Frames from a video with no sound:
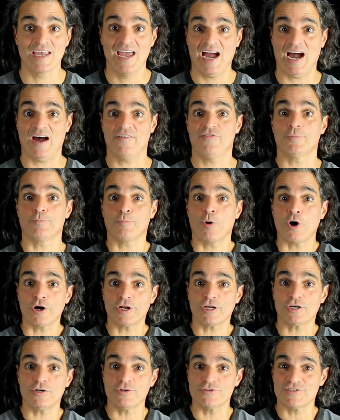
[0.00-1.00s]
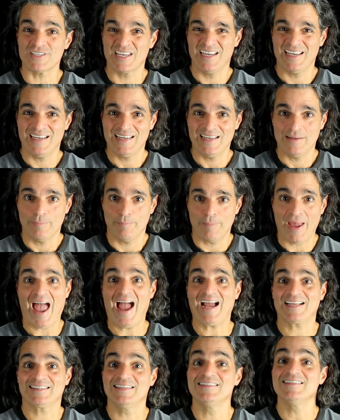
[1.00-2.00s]
have their particles
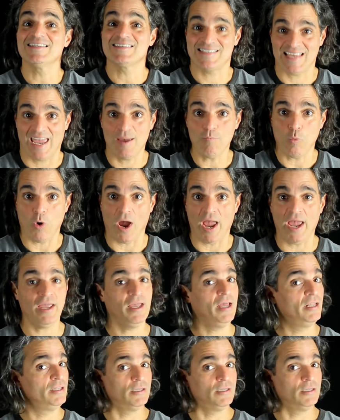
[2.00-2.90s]
packed in the same way,